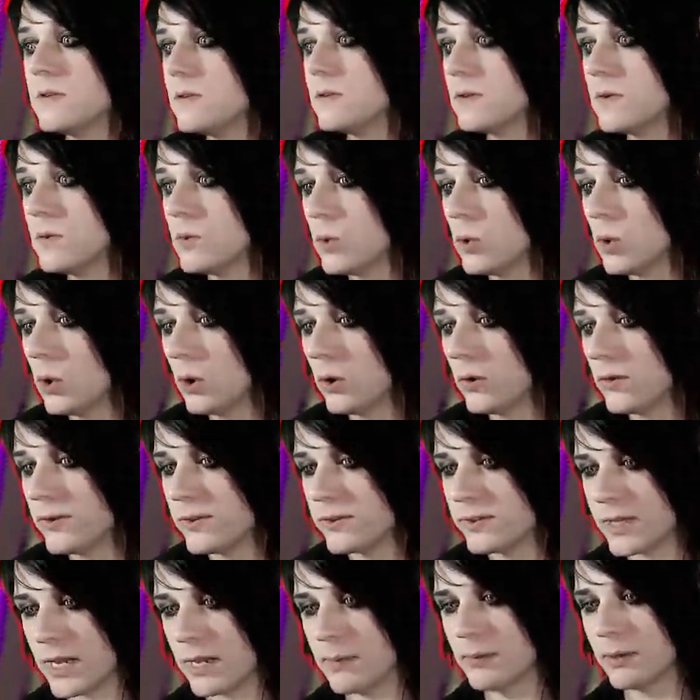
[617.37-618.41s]
Whoa,
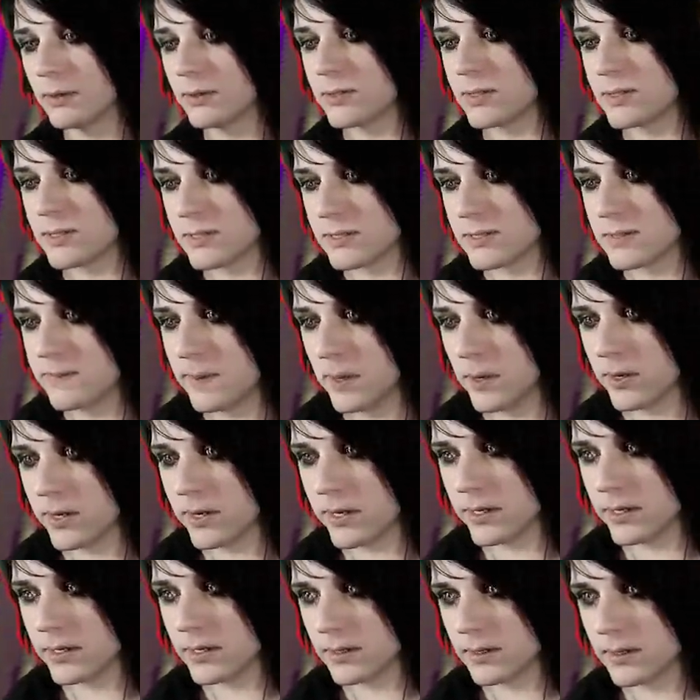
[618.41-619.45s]
this gate looks
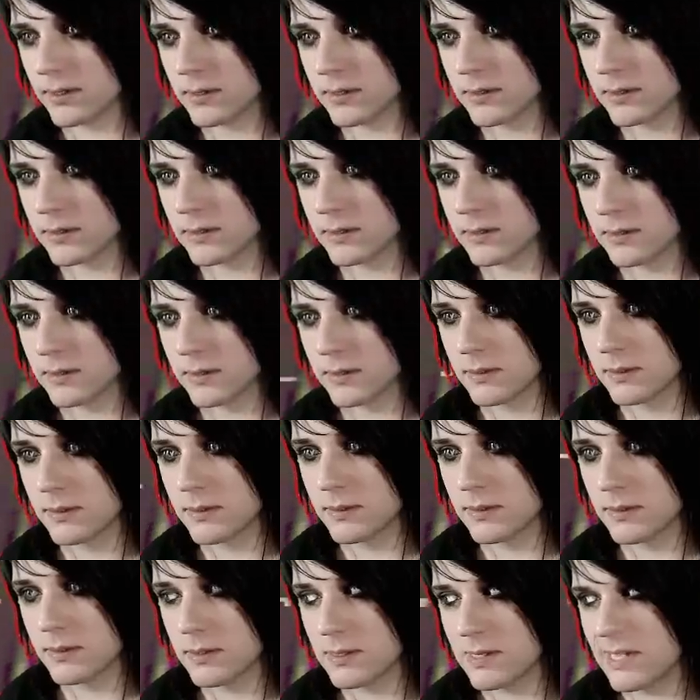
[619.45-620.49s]
spooky.
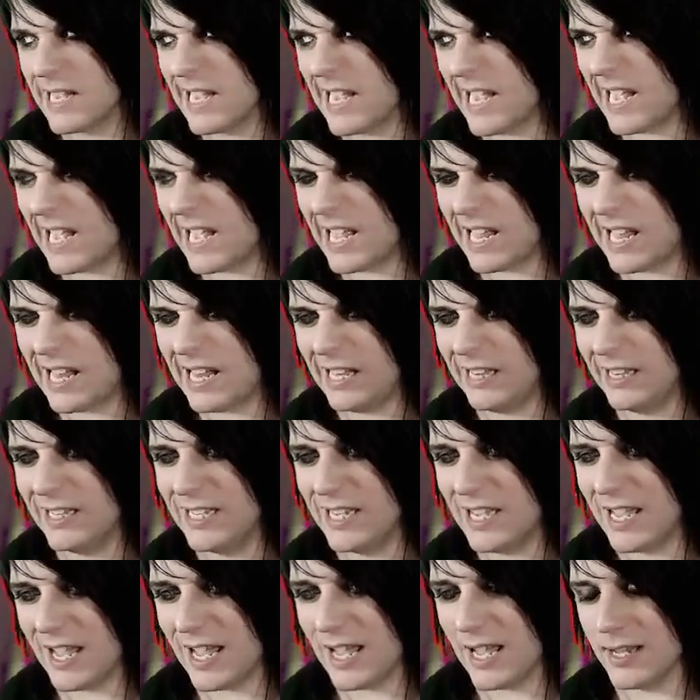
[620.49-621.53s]
Oh,
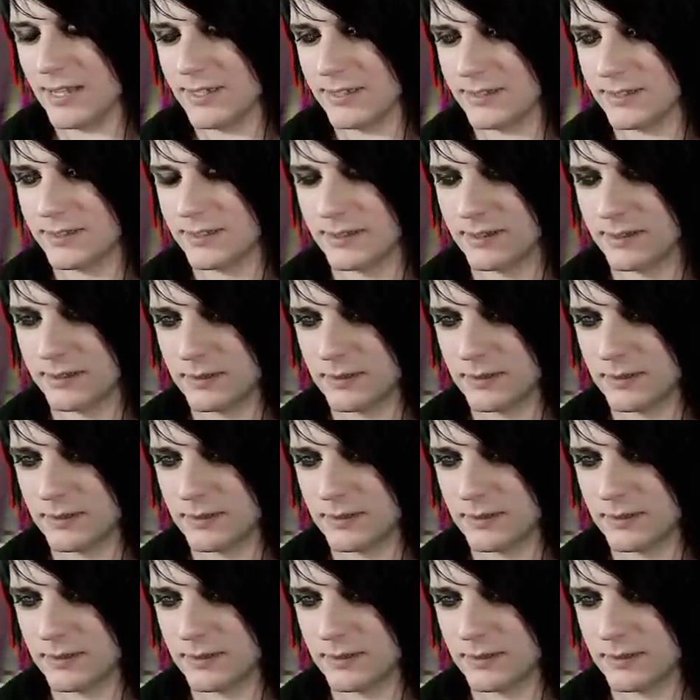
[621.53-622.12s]
yes!